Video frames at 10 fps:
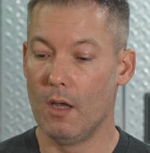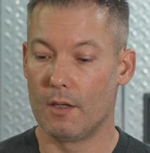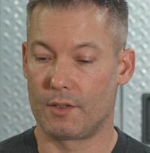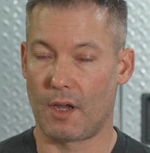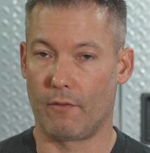
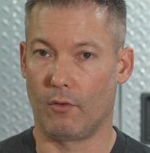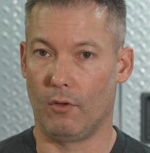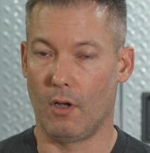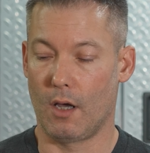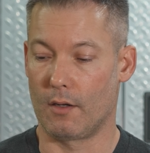
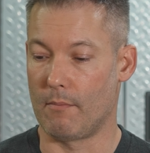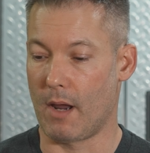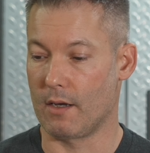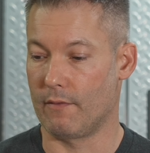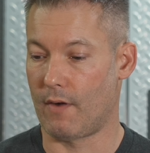several other
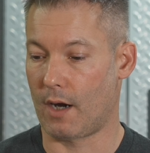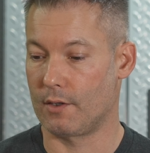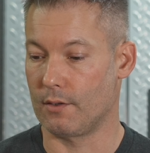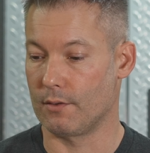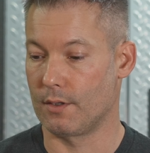
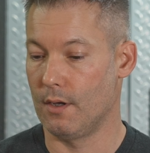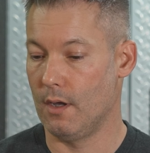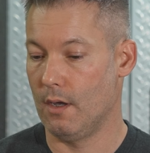manufacturers